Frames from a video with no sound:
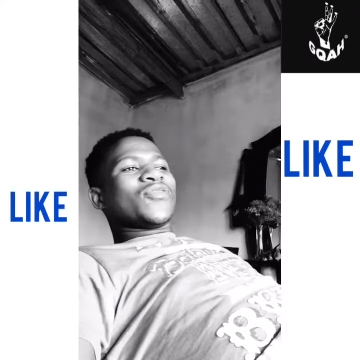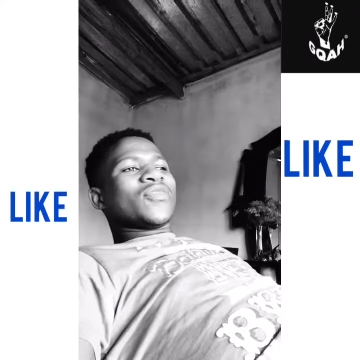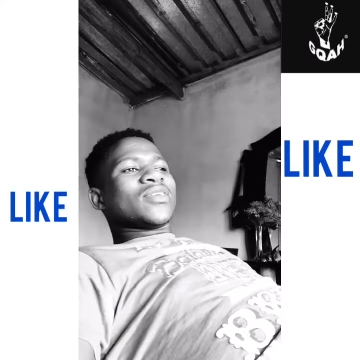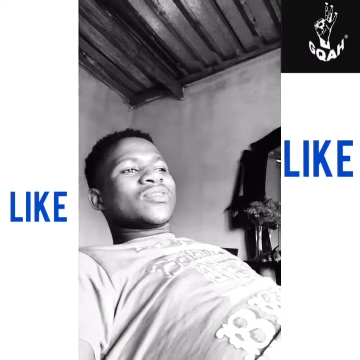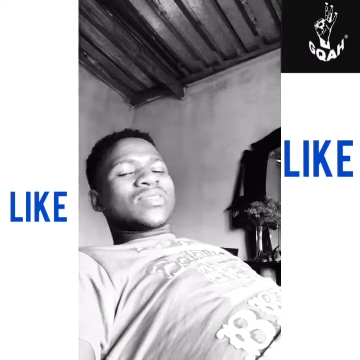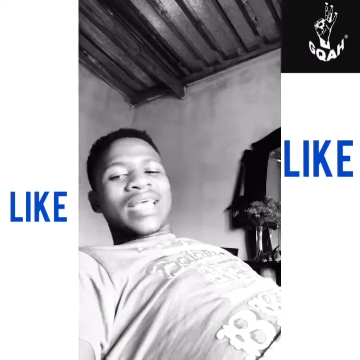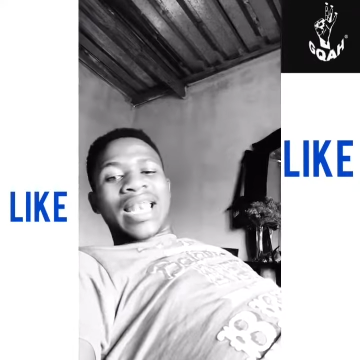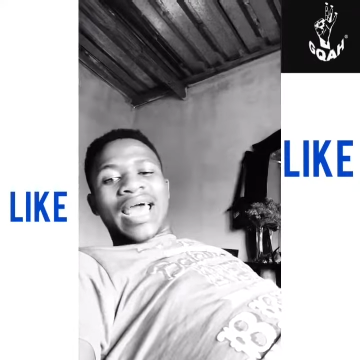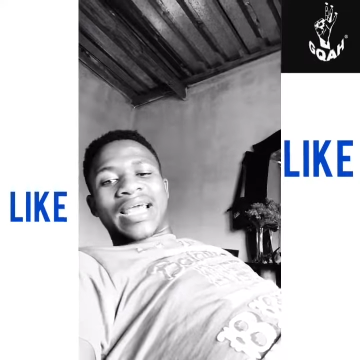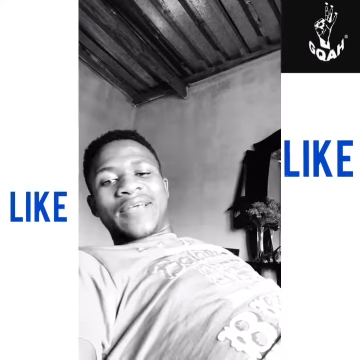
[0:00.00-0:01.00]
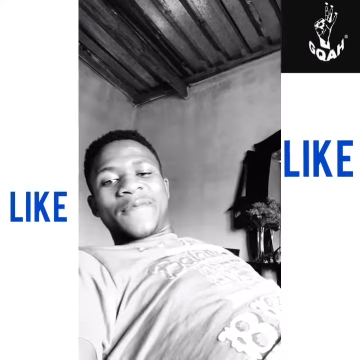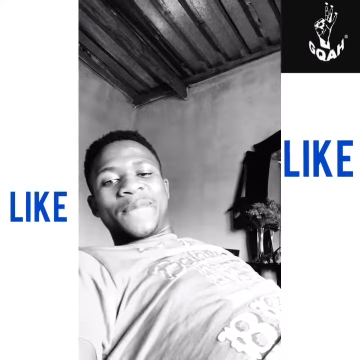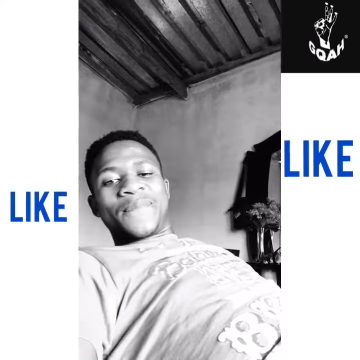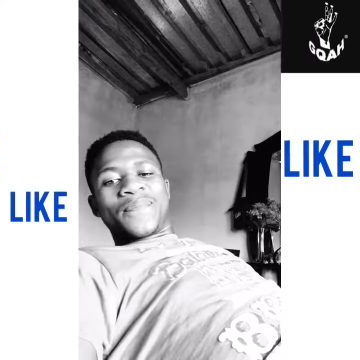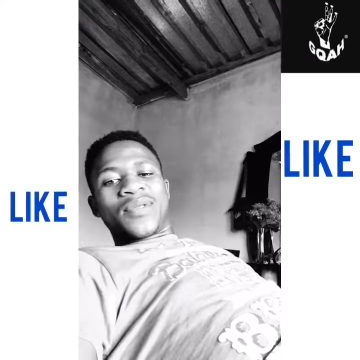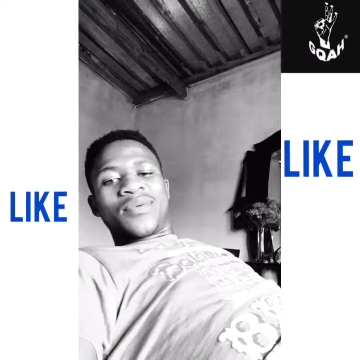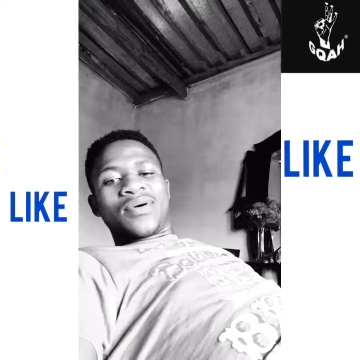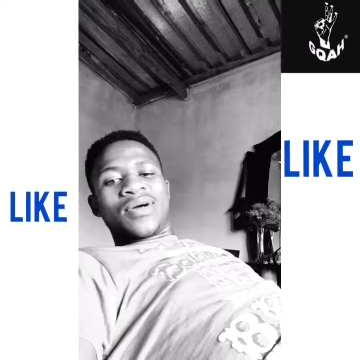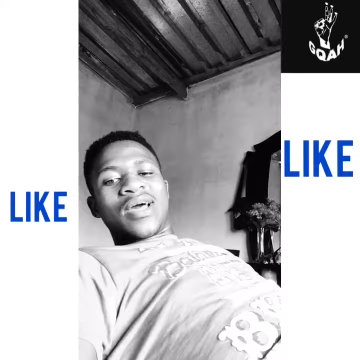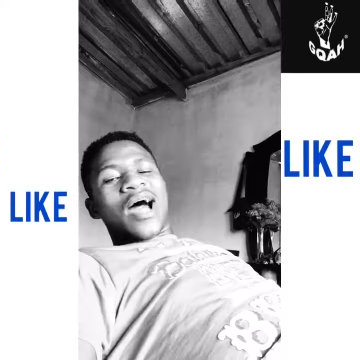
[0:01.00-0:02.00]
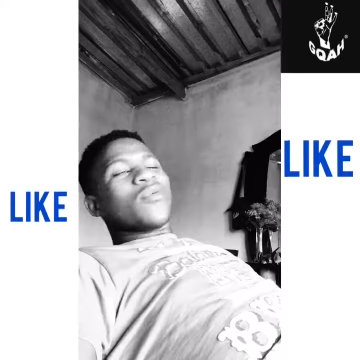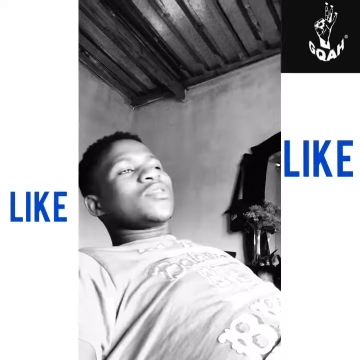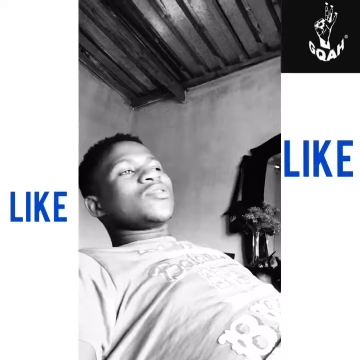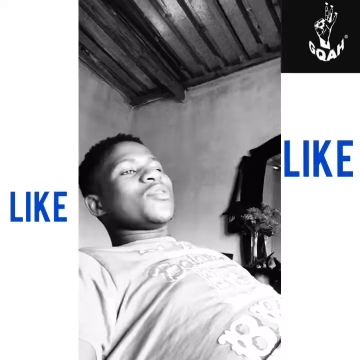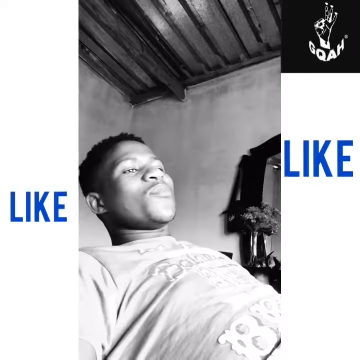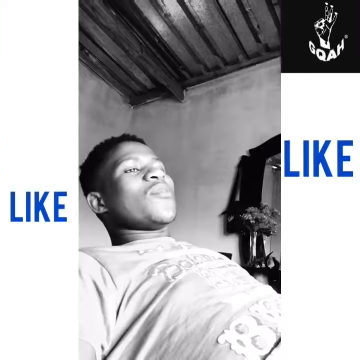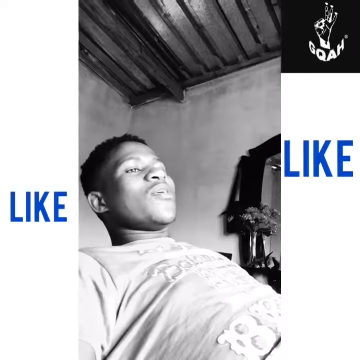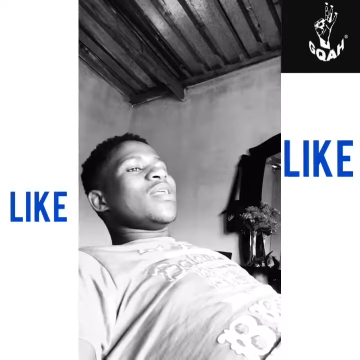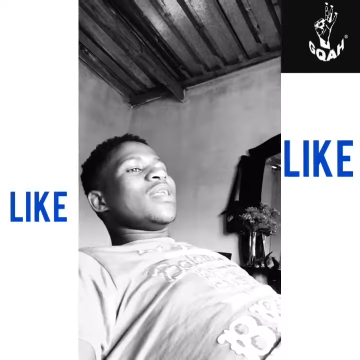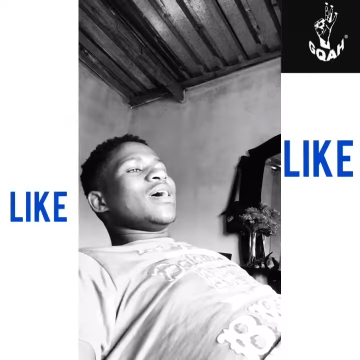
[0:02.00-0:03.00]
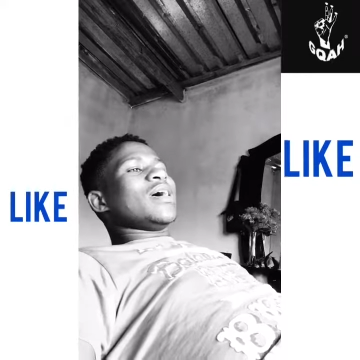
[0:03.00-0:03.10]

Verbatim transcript: way to say like know, i went to the mall